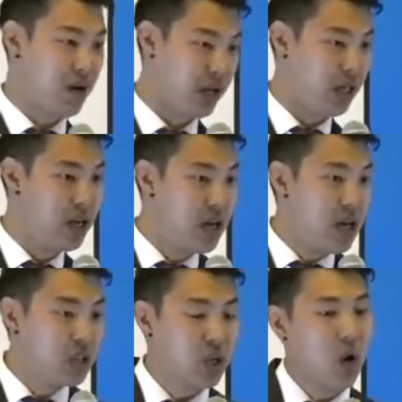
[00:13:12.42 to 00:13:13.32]
money.
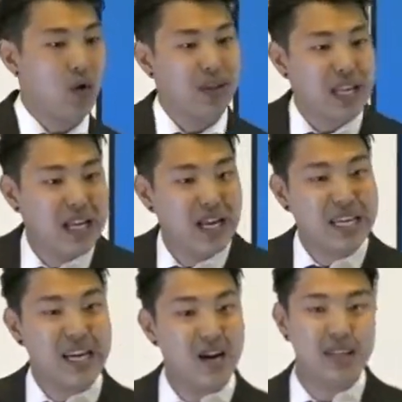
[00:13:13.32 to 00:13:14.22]
So in a
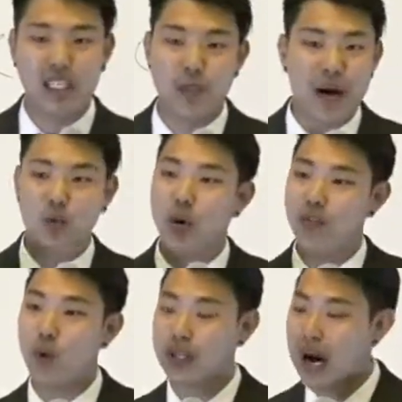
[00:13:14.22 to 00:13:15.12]
year, that's about
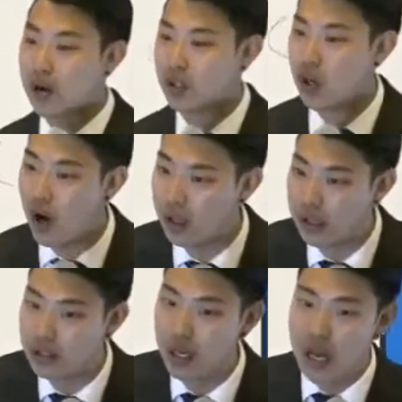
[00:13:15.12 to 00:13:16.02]

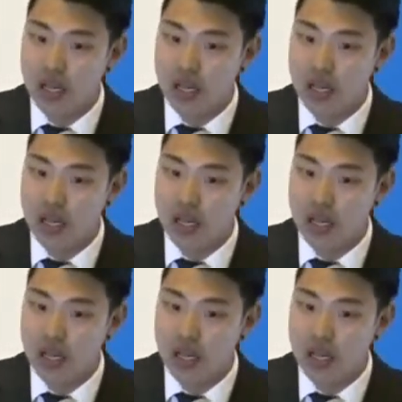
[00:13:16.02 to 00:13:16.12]
$24,000.